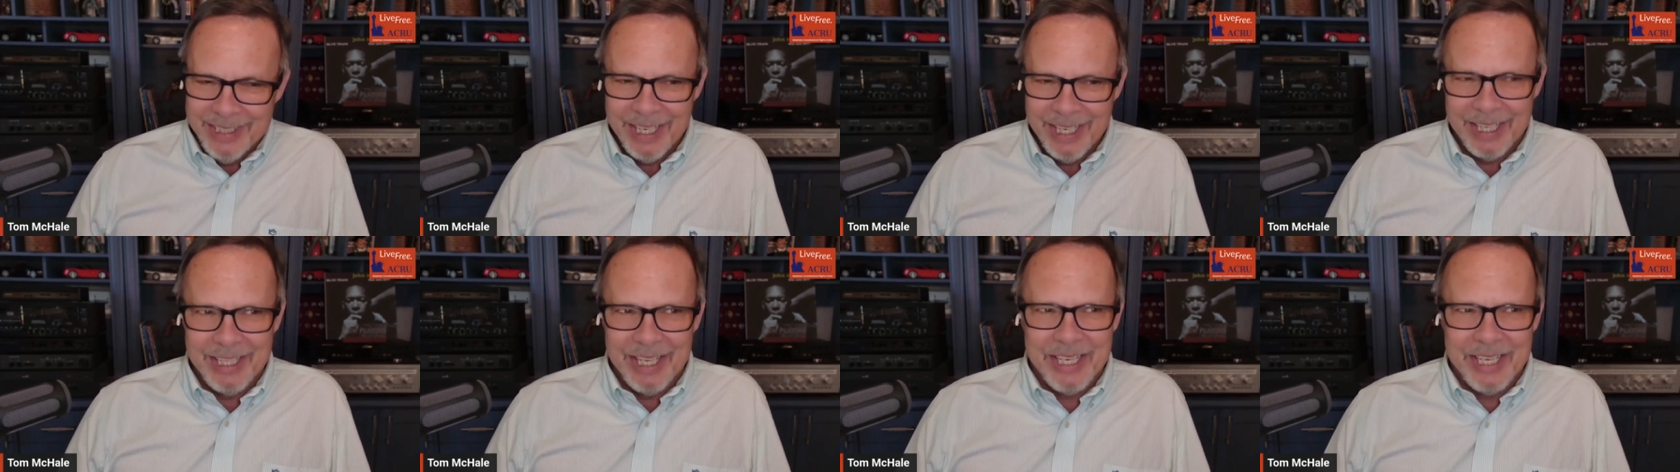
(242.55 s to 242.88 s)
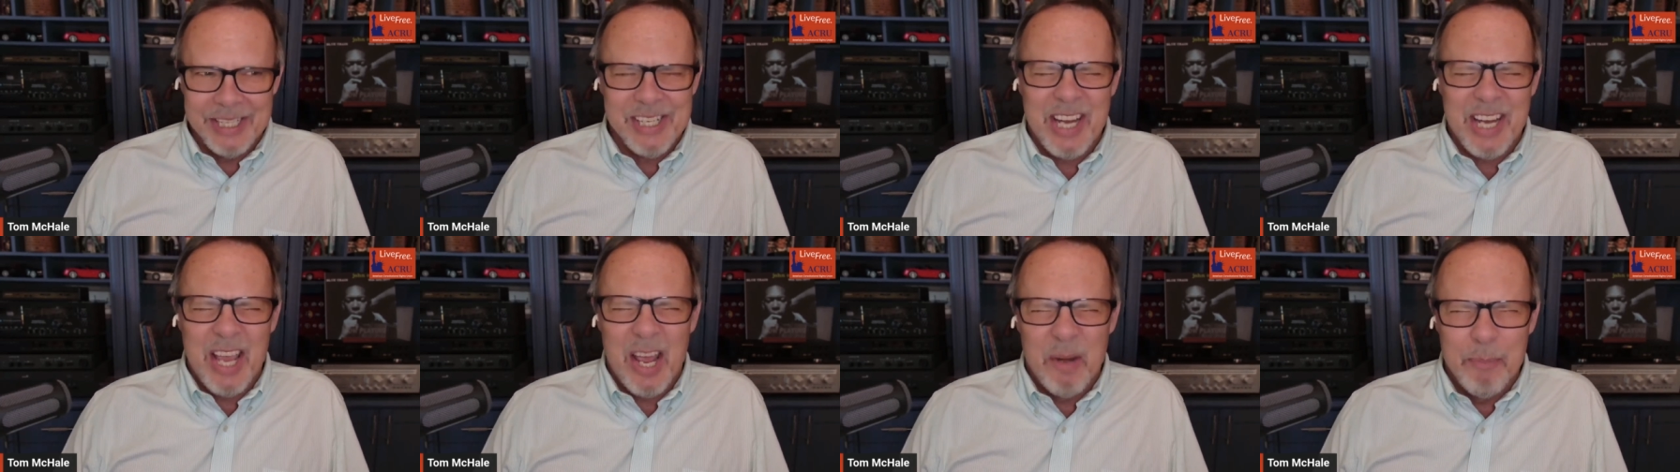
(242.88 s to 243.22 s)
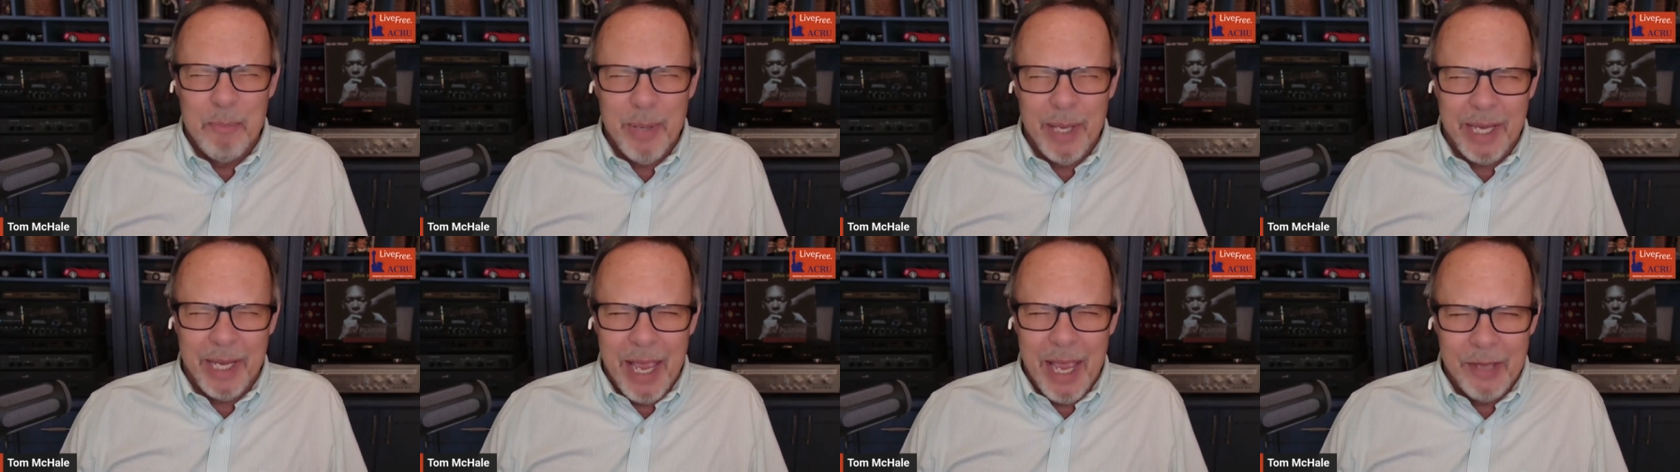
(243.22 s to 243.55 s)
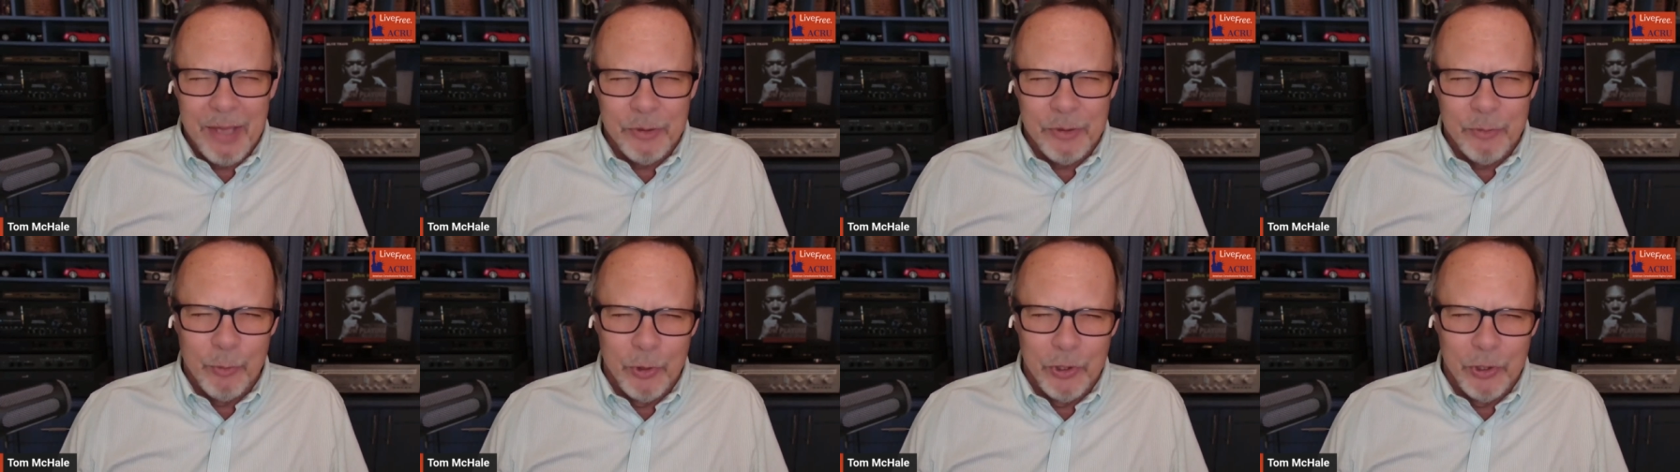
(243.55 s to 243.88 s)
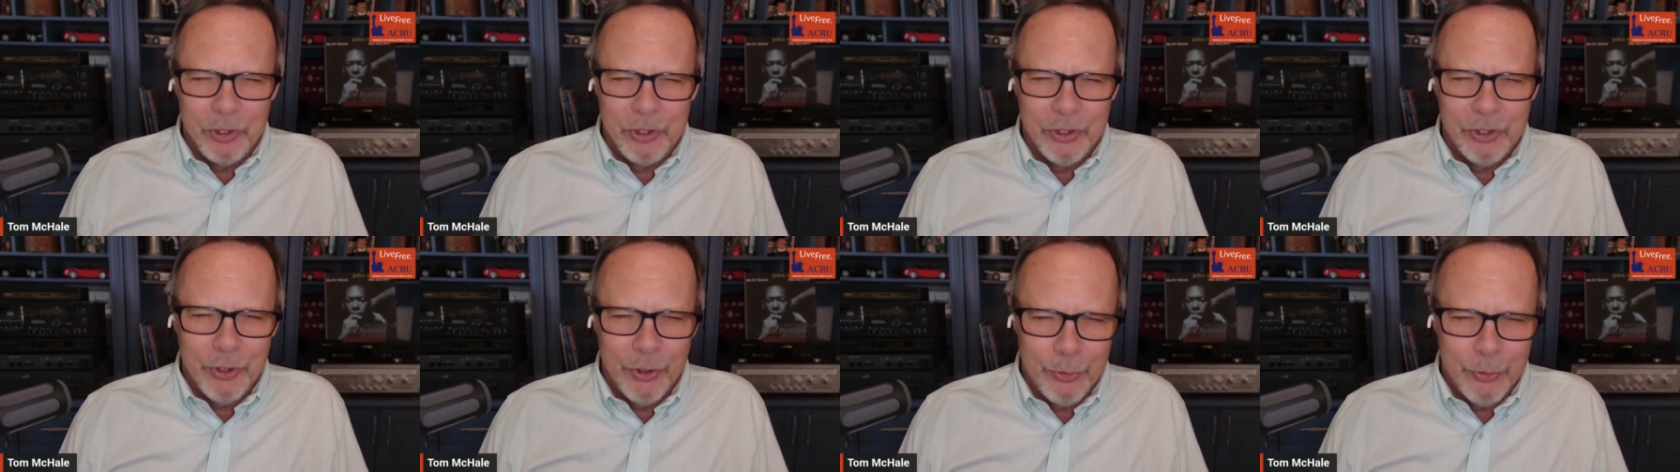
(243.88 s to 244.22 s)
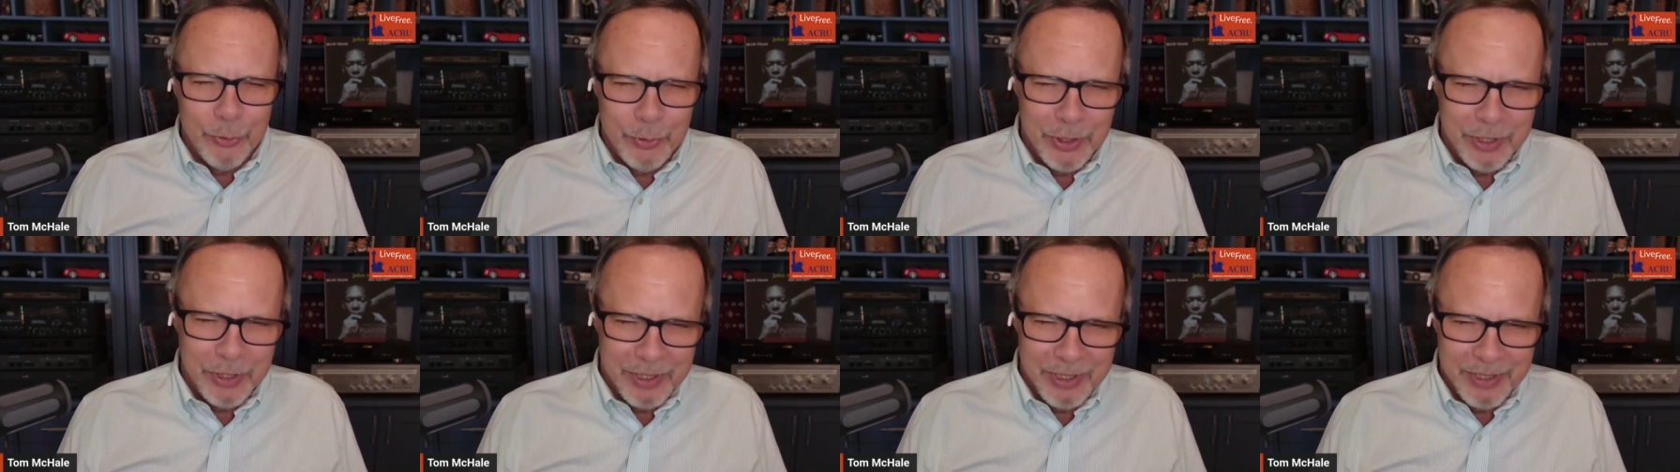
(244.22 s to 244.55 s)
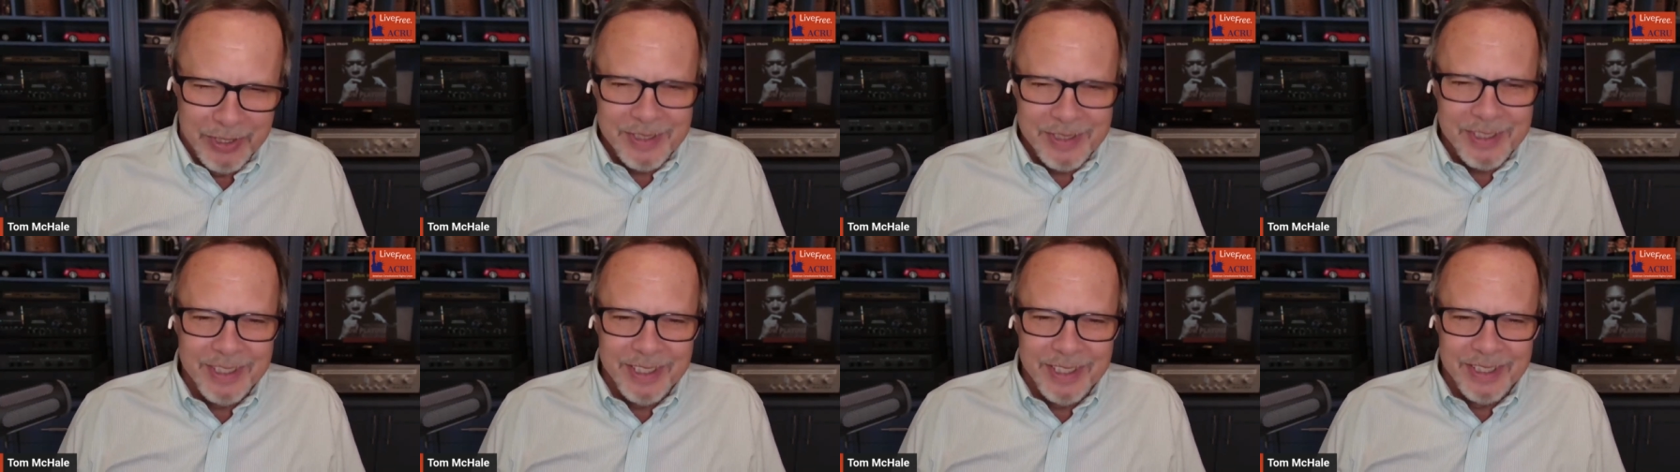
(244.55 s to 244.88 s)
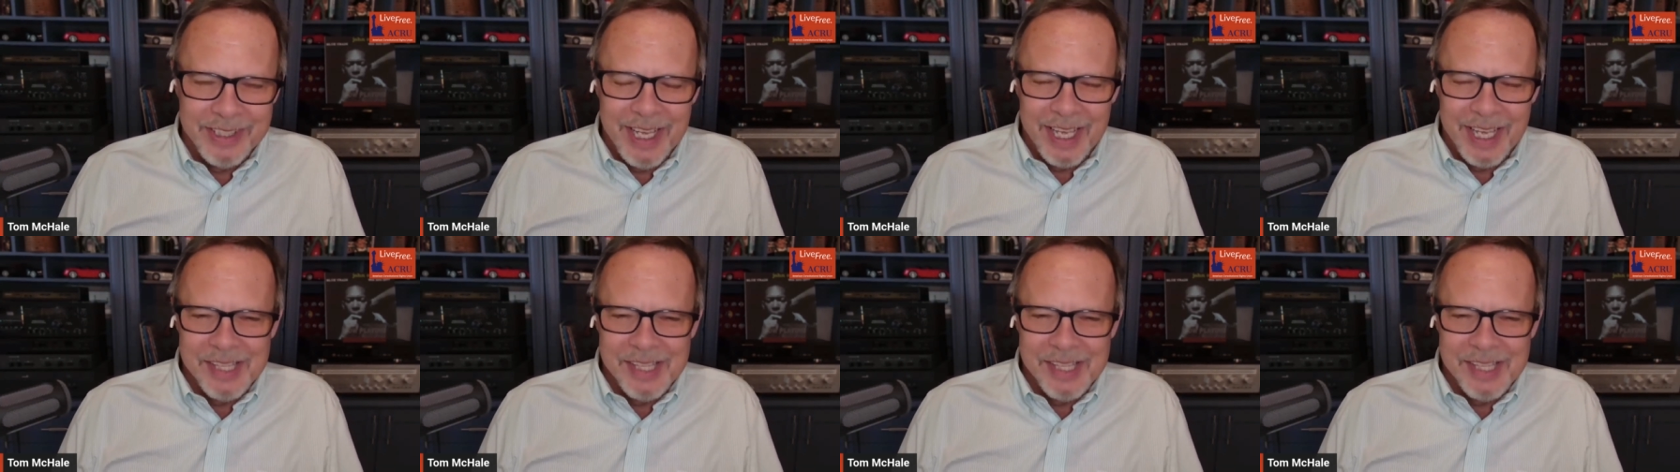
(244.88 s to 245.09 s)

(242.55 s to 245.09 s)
I like to kind of pick out the word union in that